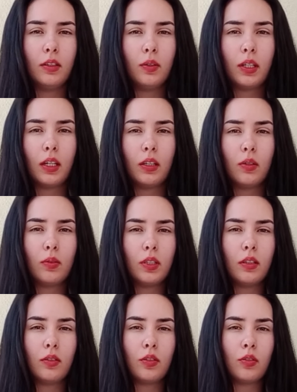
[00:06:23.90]
you can use
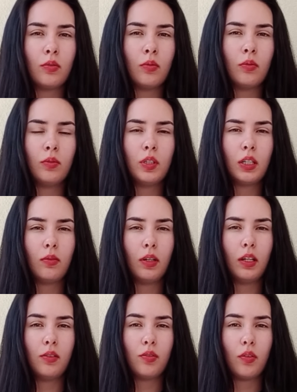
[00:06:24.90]
it to
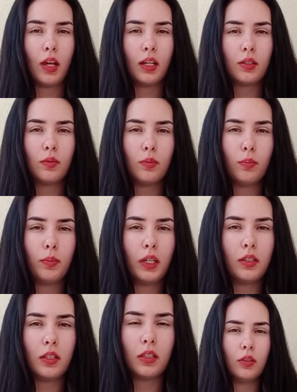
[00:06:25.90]
generate tracks with
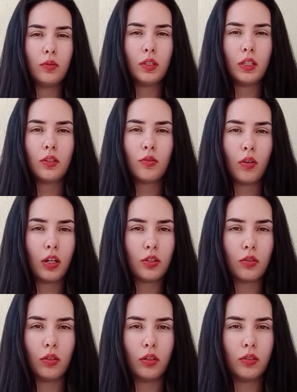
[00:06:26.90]
basic music
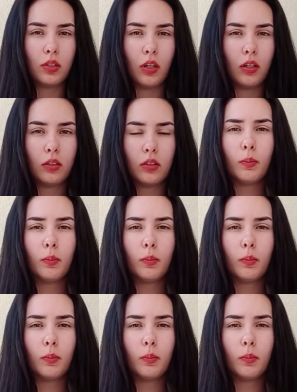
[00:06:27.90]
structure songs.